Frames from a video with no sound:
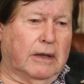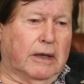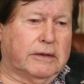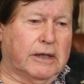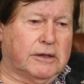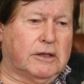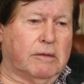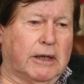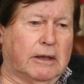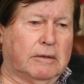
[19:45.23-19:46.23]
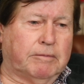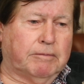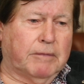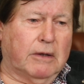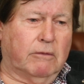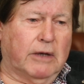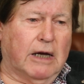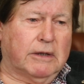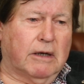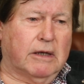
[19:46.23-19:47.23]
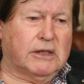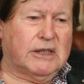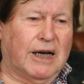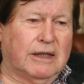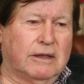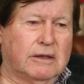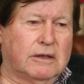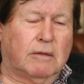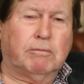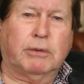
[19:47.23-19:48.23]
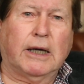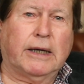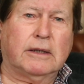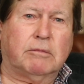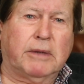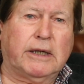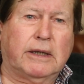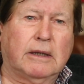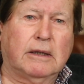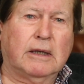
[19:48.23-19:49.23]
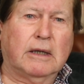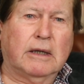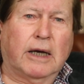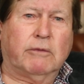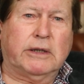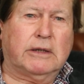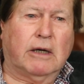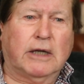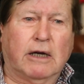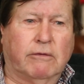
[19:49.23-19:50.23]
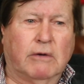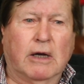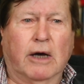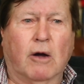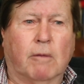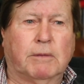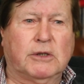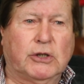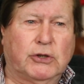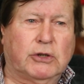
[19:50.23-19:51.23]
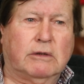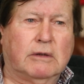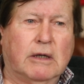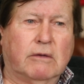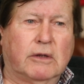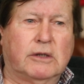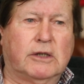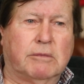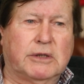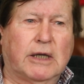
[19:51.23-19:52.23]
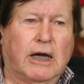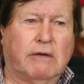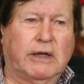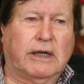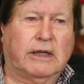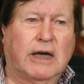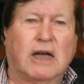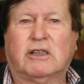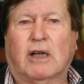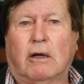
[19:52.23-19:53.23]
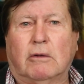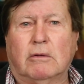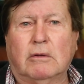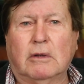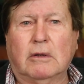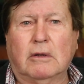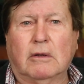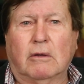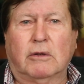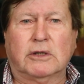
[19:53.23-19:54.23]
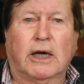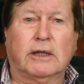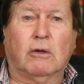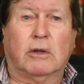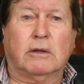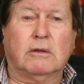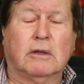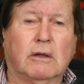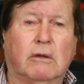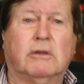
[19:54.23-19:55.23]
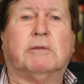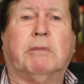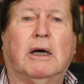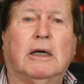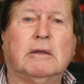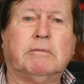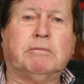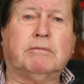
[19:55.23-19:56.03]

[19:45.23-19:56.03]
It gets to me. We have a silent, compliant media, and we don't have an opposition that seems to have any gusto, or as I call it, chutzpah.